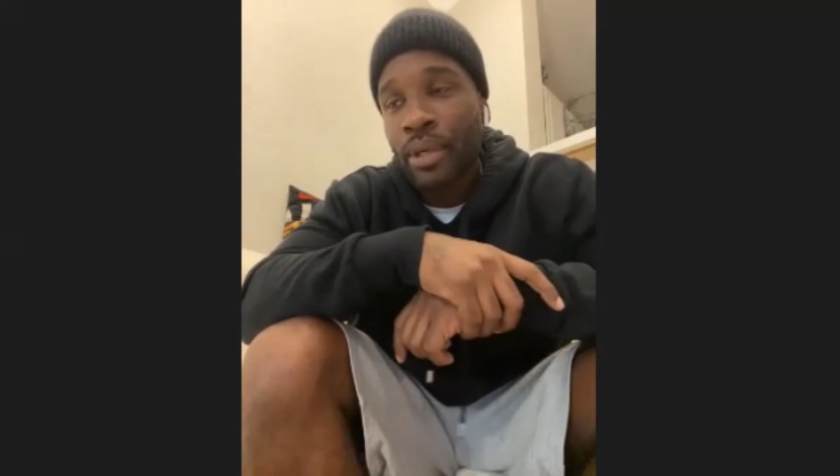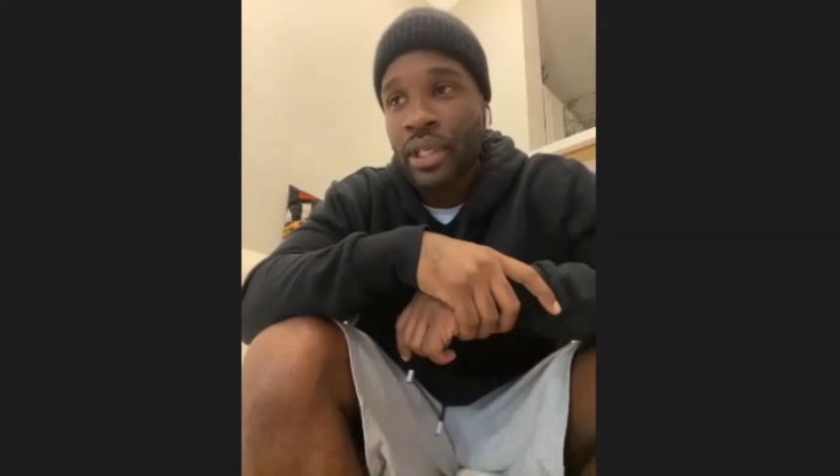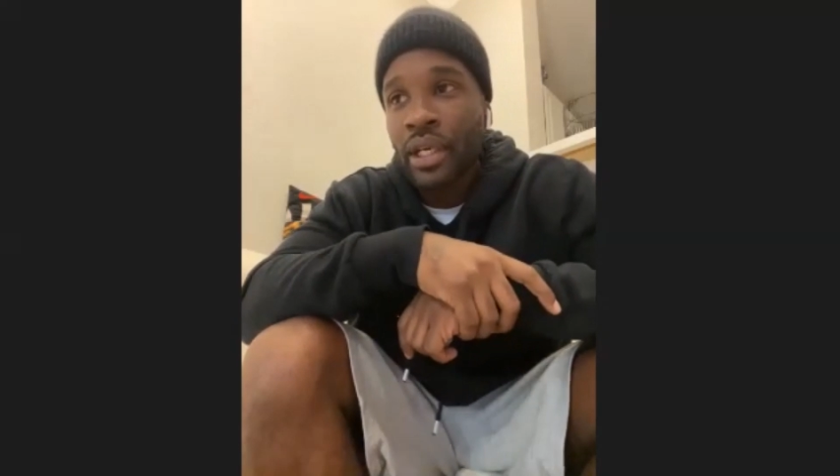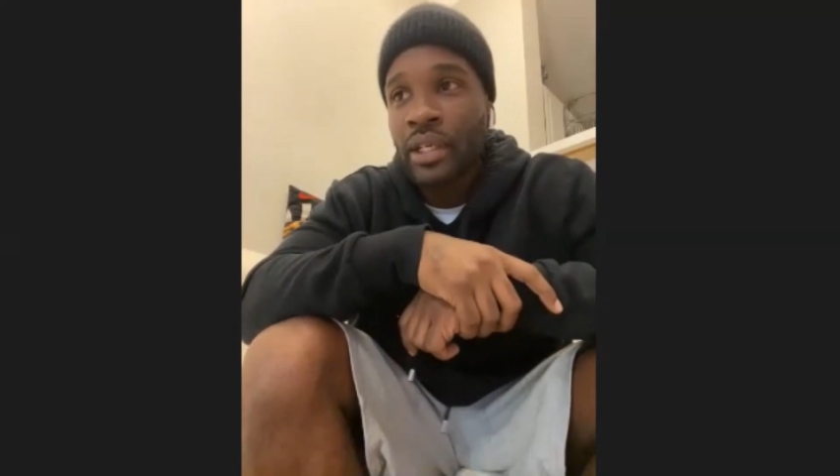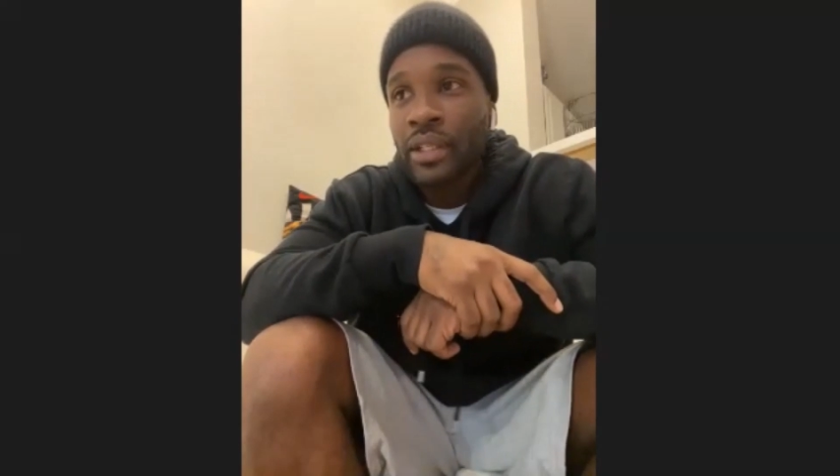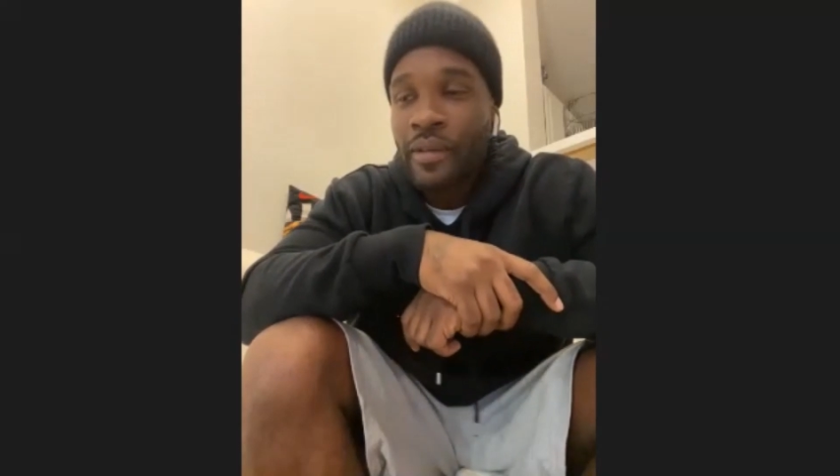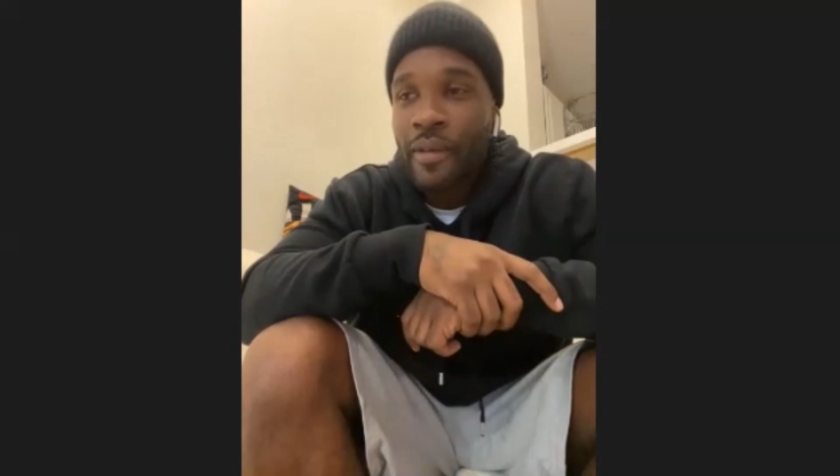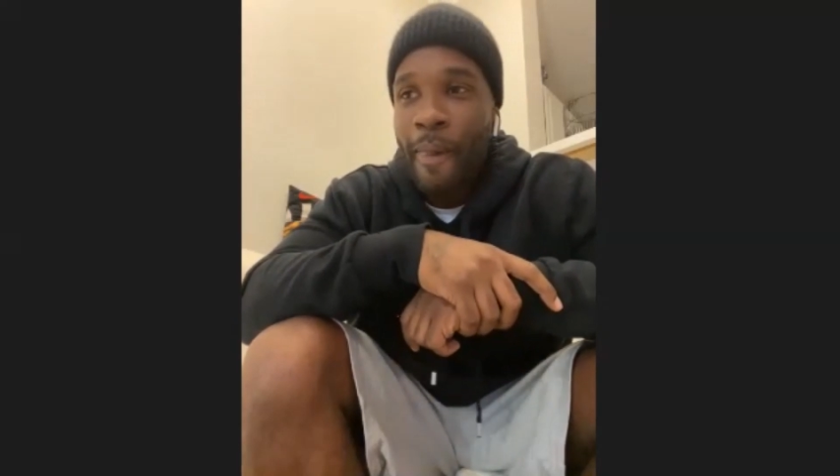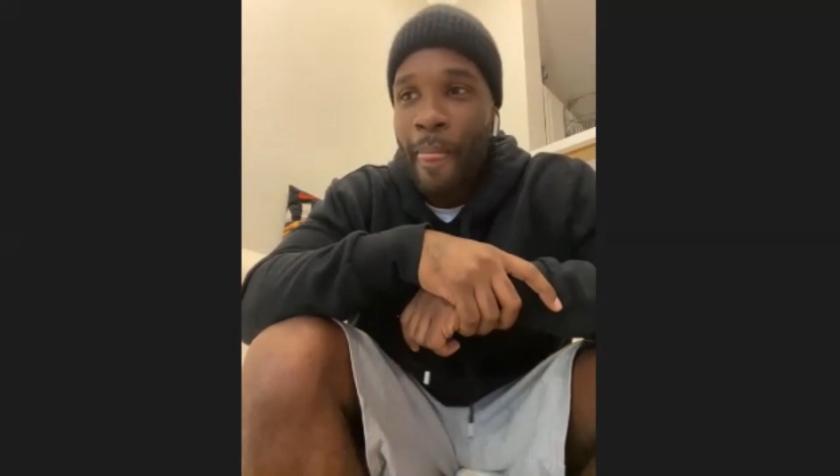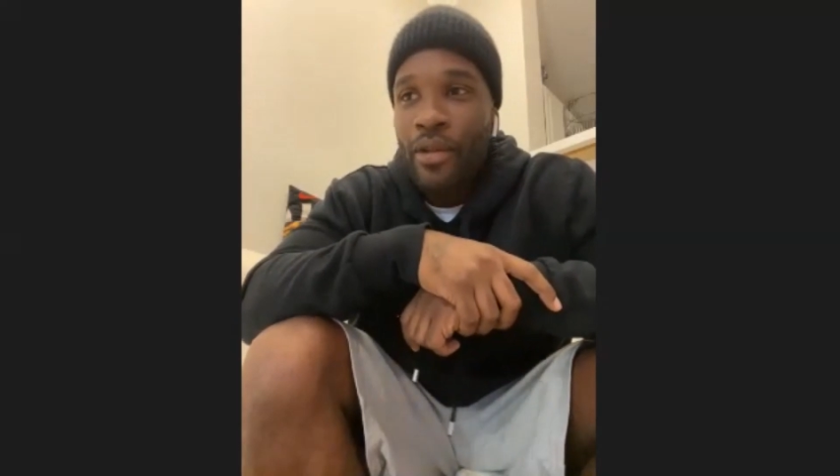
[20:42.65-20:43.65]
But
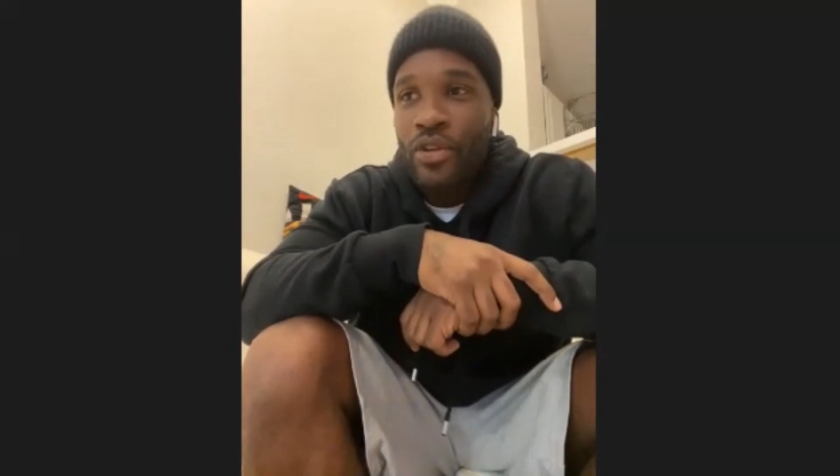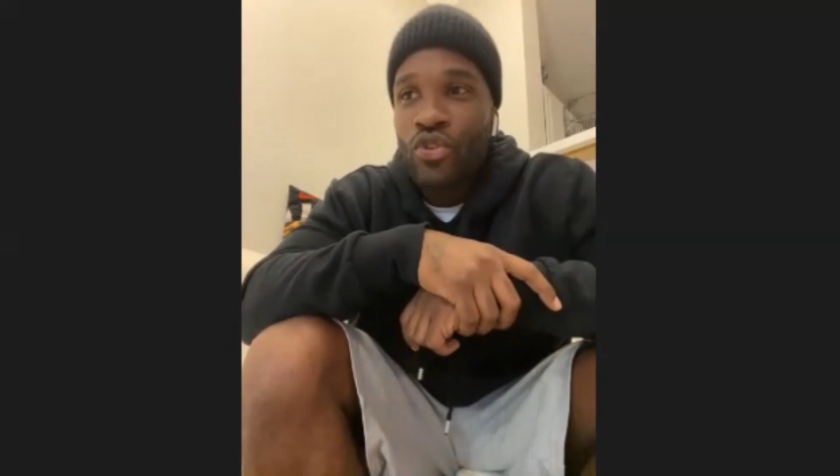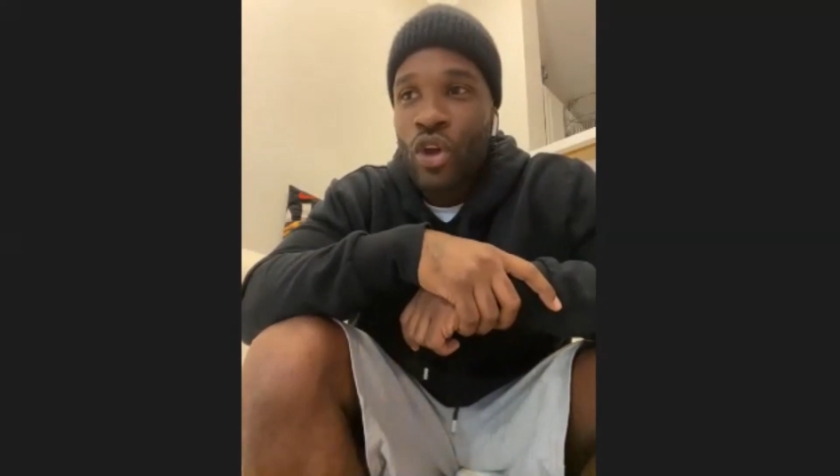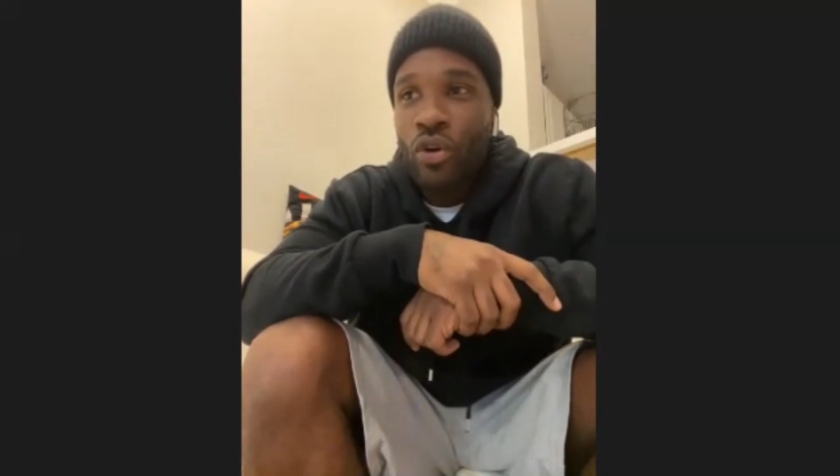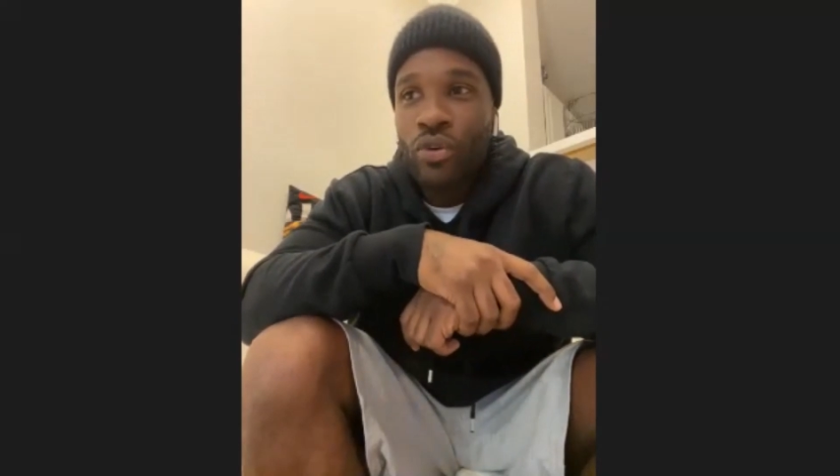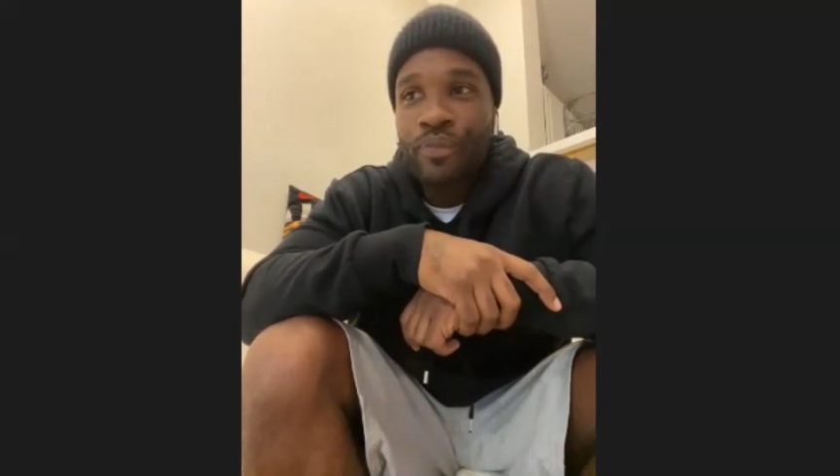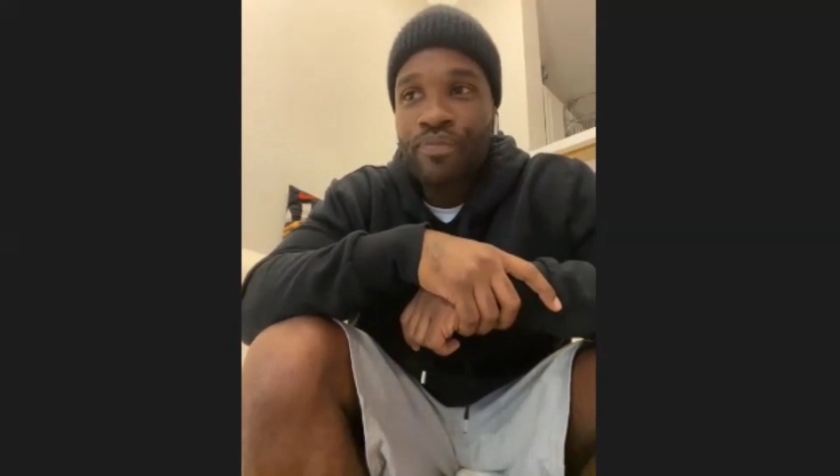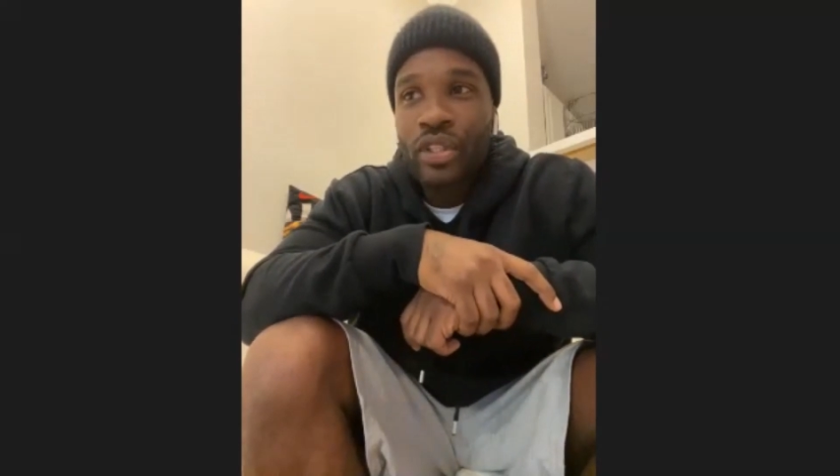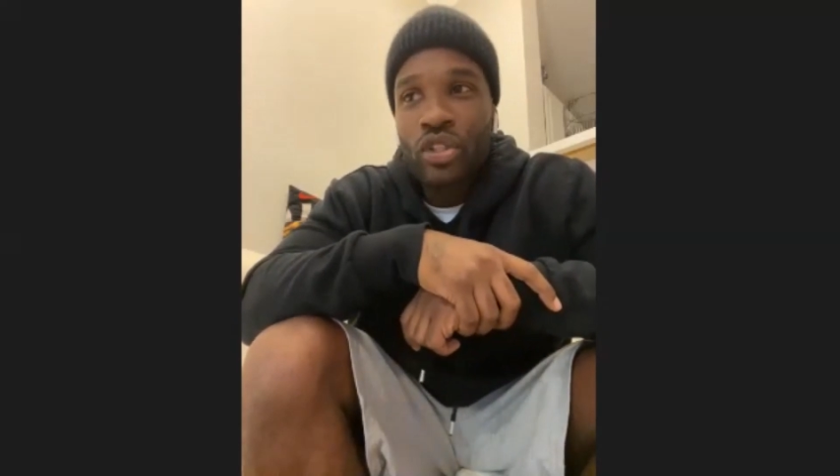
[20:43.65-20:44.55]
you know,